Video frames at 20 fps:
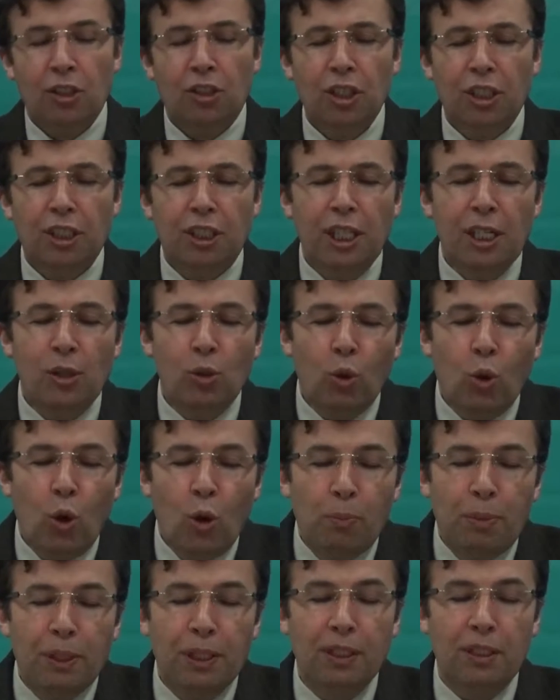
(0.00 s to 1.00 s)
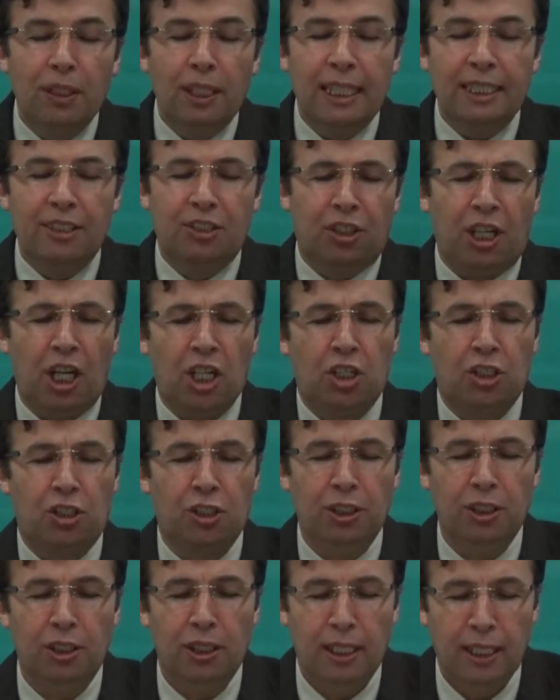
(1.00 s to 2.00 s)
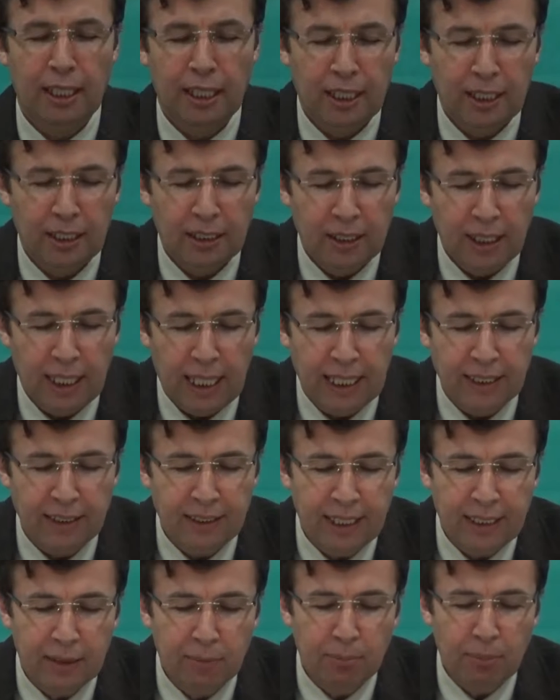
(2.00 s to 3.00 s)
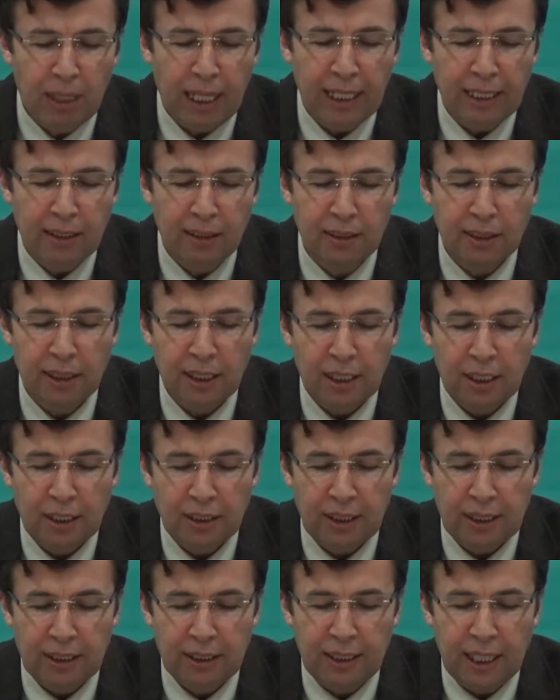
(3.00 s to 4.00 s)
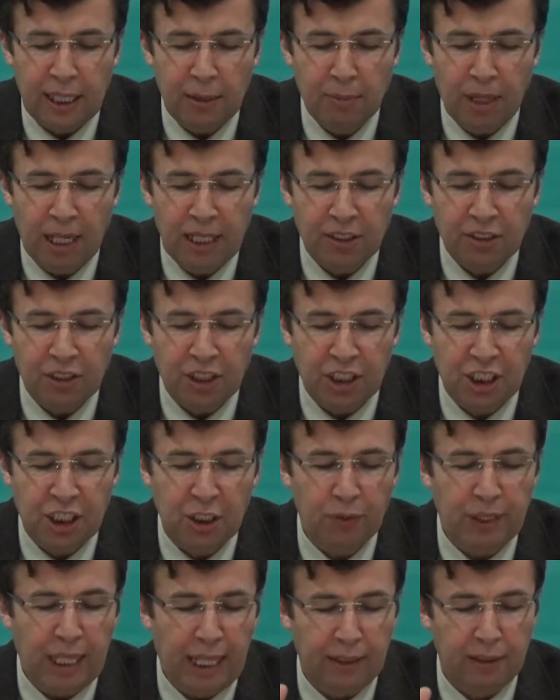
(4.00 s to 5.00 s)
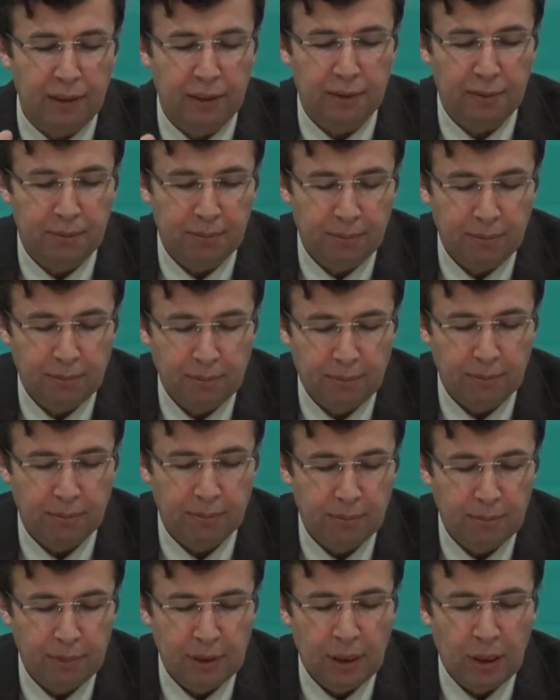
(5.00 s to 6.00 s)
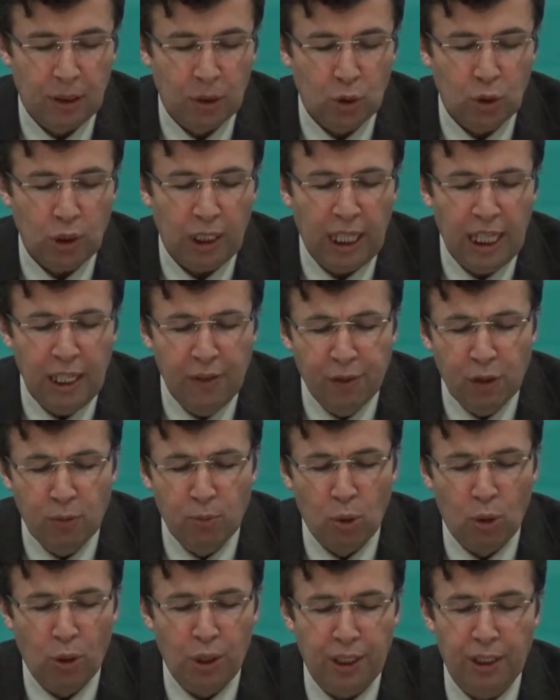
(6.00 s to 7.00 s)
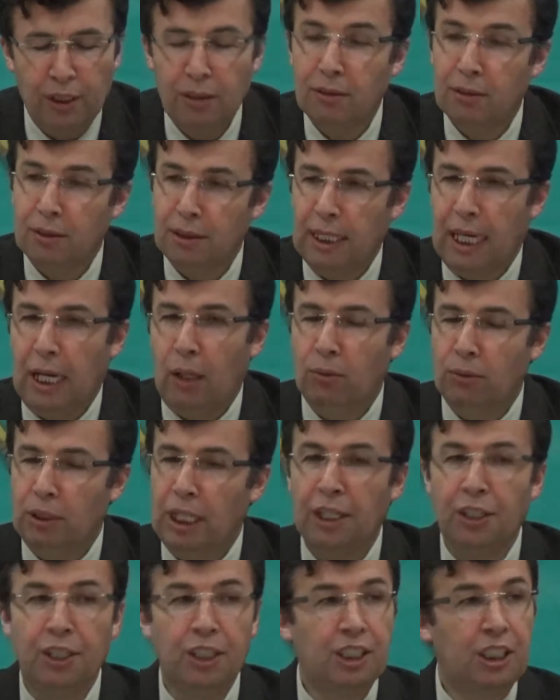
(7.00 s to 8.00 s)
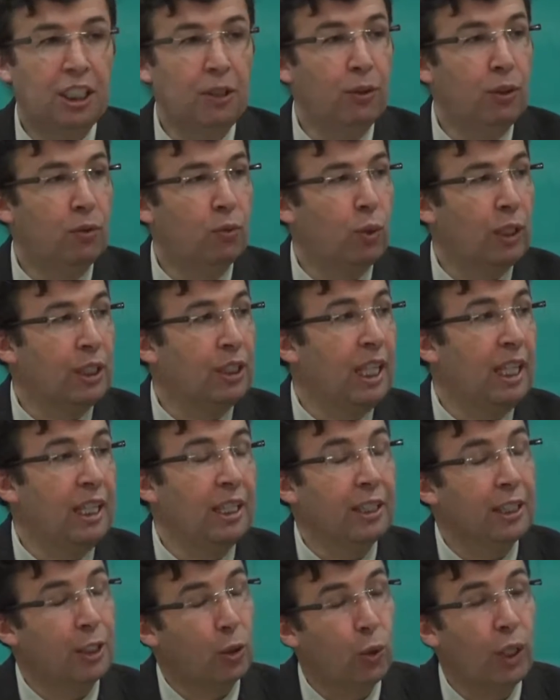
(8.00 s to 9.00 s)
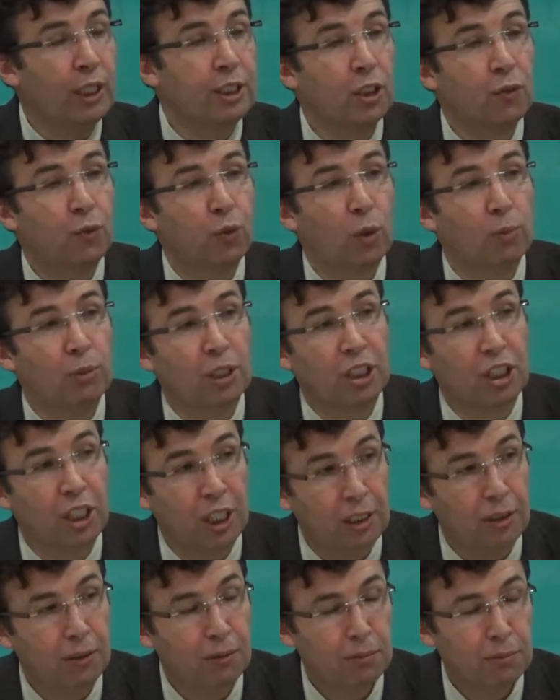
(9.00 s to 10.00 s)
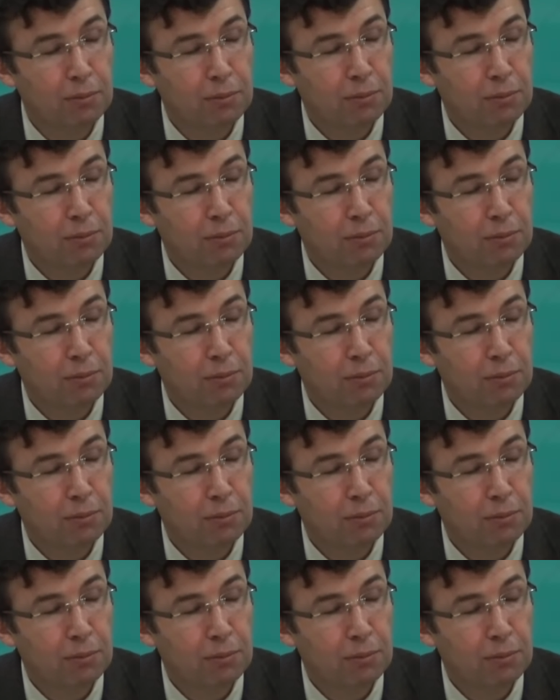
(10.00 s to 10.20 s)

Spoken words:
The king opened his treasury, and that they might receive that. So every morning, now they received what they requested from the king: